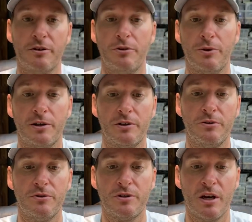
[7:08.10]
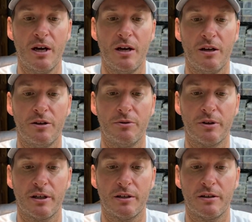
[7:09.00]
you want to use, you
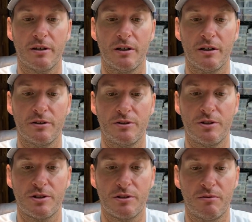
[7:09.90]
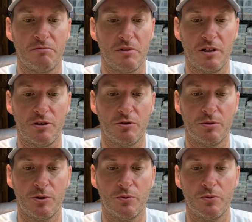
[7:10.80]
rig it just in a
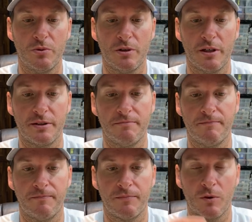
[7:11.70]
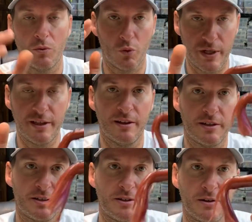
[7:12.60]
normal
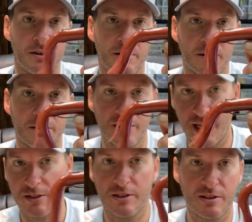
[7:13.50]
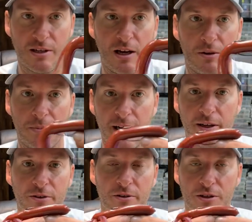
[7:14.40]
weedless Texas style
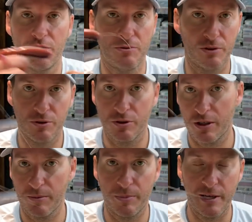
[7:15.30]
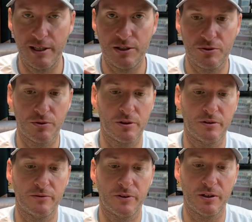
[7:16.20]
manner that you would hook up any sort
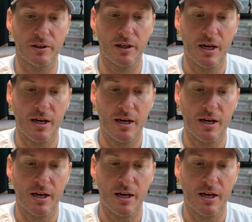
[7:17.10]
of